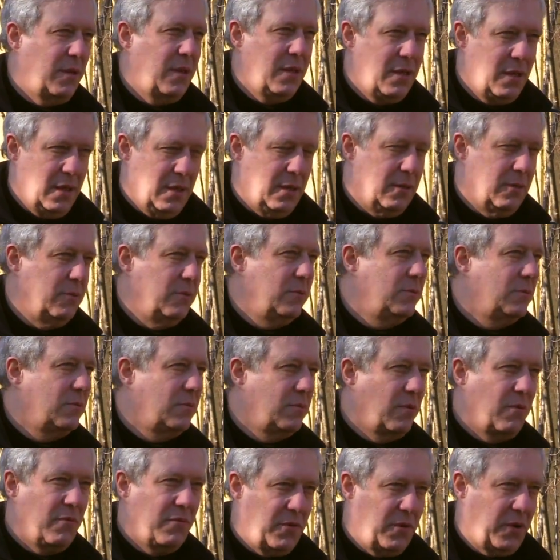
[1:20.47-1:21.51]
you know,
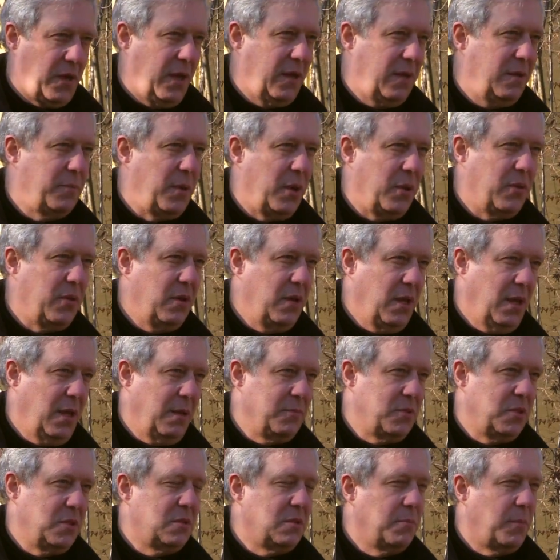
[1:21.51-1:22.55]
forget about the
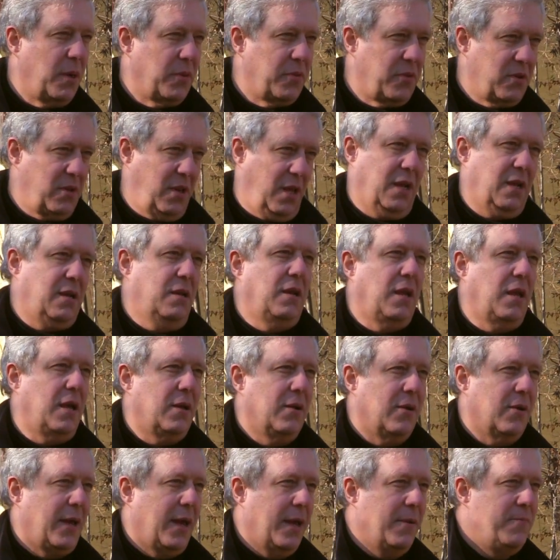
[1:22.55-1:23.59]
names. It's about the technique,
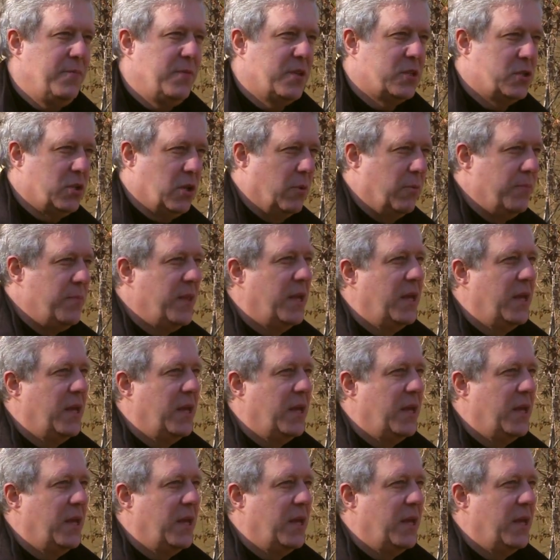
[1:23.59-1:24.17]
okay? So